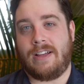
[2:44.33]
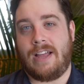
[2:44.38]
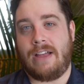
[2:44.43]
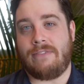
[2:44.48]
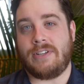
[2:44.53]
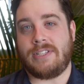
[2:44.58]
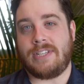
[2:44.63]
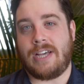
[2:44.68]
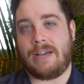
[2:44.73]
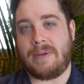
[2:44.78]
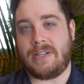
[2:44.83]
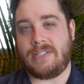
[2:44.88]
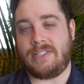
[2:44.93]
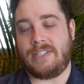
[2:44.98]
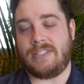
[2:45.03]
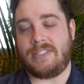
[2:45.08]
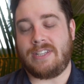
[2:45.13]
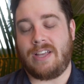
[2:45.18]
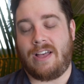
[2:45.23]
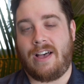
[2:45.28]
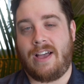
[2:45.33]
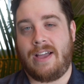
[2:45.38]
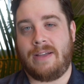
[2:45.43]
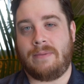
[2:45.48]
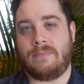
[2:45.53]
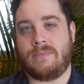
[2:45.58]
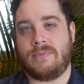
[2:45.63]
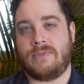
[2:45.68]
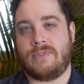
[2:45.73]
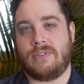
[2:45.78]
Every time I see
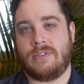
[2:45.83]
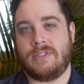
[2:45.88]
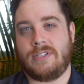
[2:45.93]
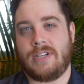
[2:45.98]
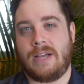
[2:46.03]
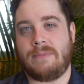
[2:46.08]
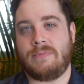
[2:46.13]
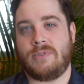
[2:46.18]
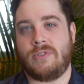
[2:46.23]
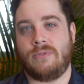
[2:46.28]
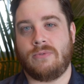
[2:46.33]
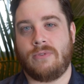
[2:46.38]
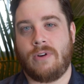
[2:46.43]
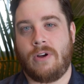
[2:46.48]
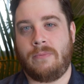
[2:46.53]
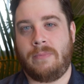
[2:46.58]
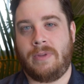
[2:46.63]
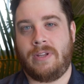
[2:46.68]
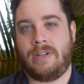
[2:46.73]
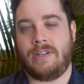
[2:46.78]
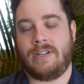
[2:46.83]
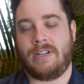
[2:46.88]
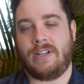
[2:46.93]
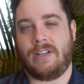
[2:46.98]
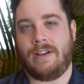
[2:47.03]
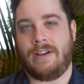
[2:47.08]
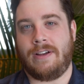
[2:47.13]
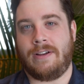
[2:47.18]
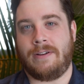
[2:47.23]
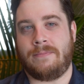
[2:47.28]
Times or Times New Roman,
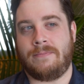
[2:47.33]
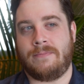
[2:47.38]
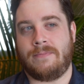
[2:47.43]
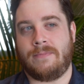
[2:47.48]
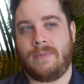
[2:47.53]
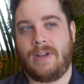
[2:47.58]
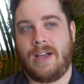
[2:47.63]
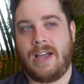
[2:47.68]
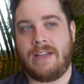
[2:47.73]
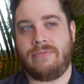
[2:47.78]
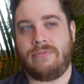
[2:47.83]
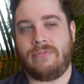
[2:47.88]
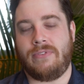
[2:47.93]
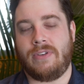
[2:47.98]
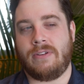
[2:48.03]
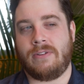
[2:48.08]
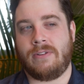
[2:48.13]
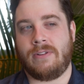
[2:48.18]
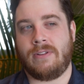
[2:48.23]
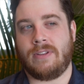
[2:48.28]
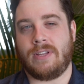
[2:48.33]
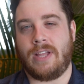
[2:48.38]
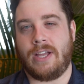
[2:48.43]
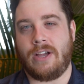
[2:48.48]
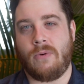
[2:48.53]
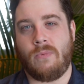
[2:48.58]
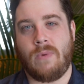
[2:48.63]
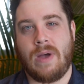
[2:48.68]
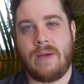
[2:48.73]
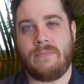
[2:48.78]
I feel like
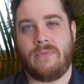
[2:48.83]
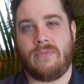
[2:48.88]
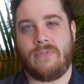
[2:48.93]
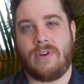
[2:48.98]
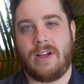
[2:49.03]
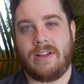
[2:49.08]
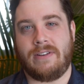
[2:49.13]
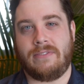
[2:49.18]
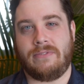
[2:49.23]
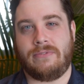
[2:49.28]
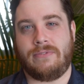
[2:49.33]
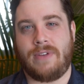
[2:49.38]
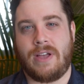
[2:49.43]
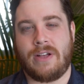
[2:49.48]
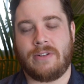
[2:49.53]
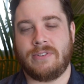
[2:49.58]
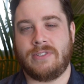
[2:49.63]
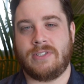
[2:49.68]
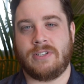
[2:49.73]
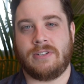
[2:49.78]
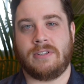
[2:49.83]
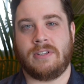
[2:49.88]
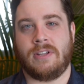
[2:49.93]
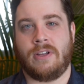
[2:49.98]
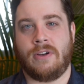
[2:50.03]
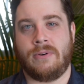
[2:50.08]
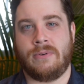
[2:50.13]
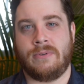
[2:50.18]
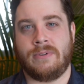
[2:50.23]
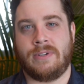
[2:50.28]
a web font failed to
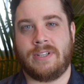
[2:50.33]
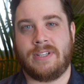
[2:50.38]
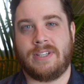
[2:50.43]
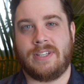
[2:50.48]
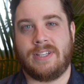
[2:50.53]
load.